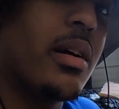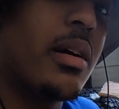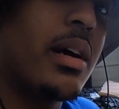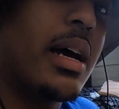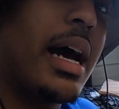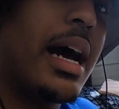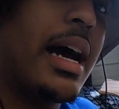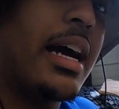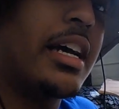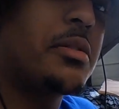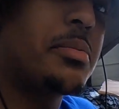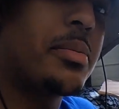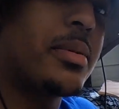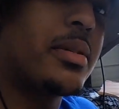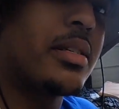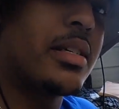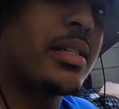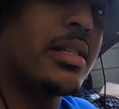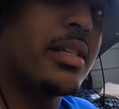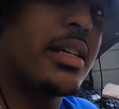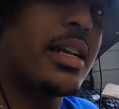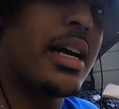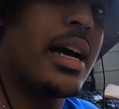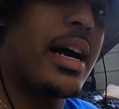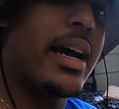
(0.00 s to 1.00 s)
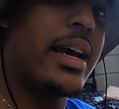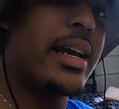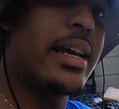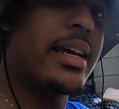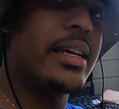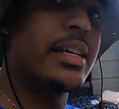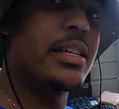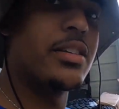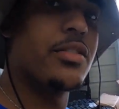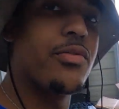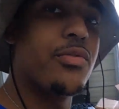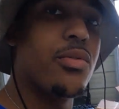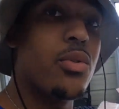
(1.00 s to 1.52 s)
highest position height
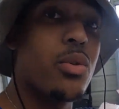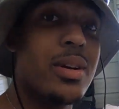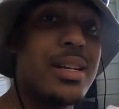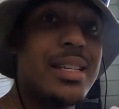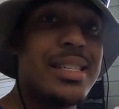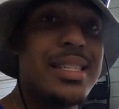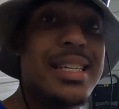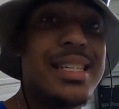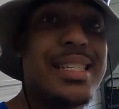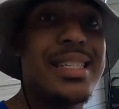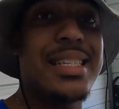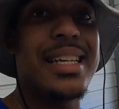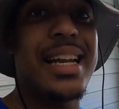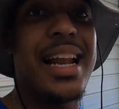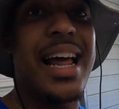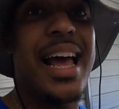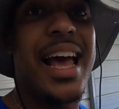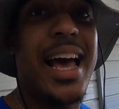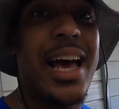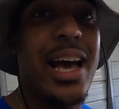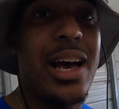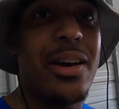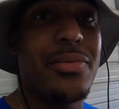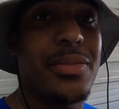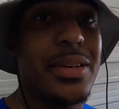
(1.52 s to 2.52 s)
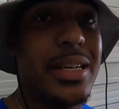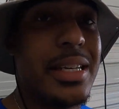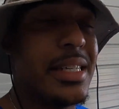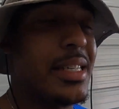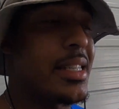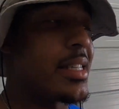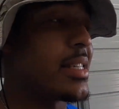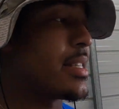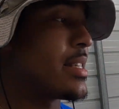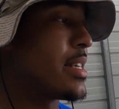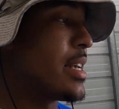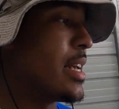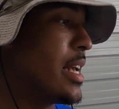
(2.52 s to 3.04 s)
is 46.5
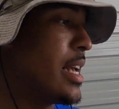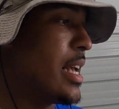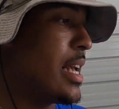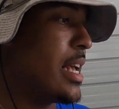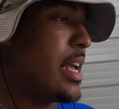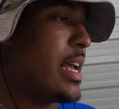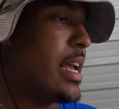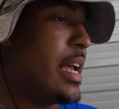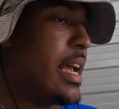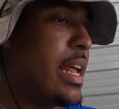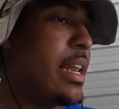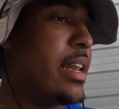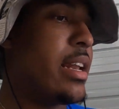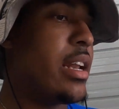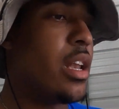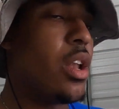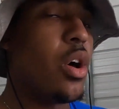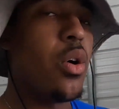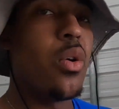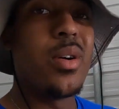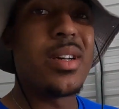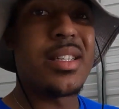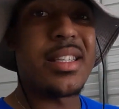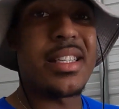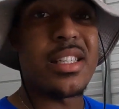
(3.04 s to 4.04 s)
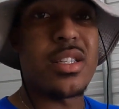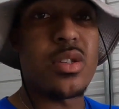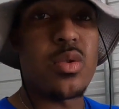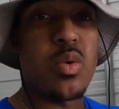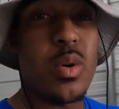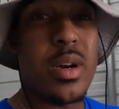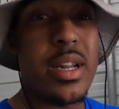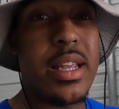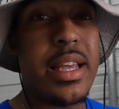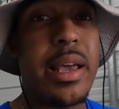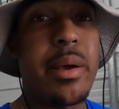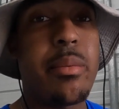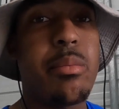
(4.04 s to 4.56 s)
inches, and the lowest is
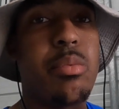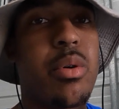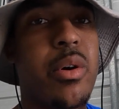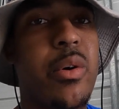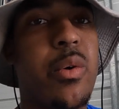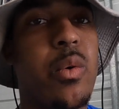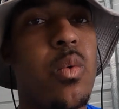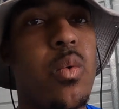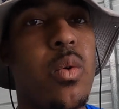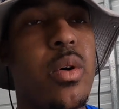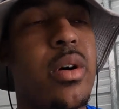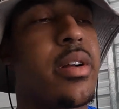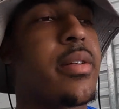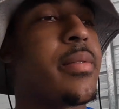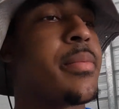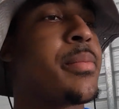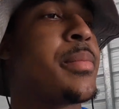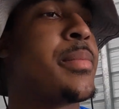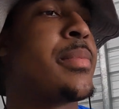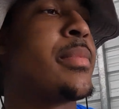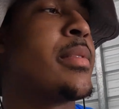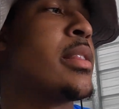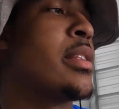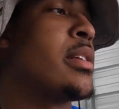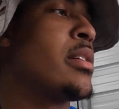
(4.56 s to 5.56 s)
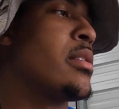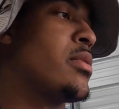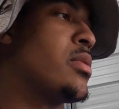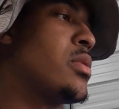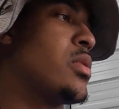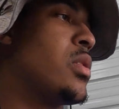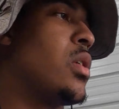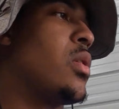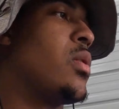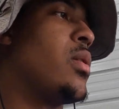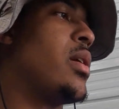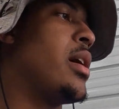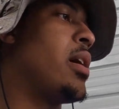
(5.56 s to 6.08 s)
28.1.
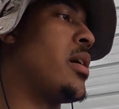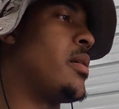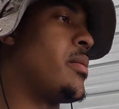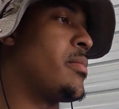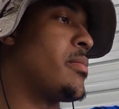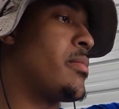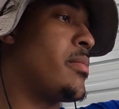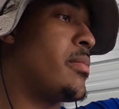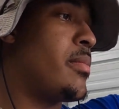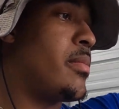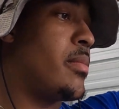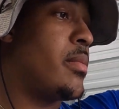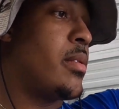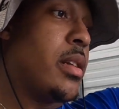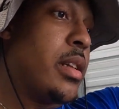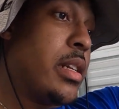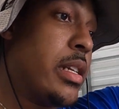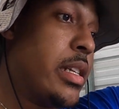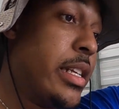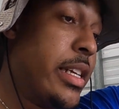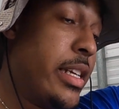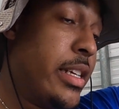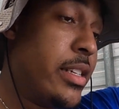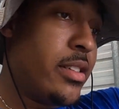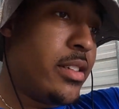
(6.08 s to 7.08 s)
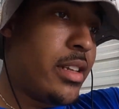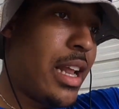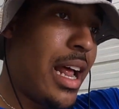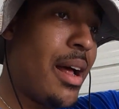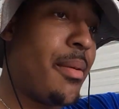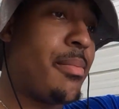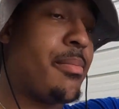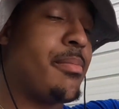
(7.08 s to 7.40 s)
So these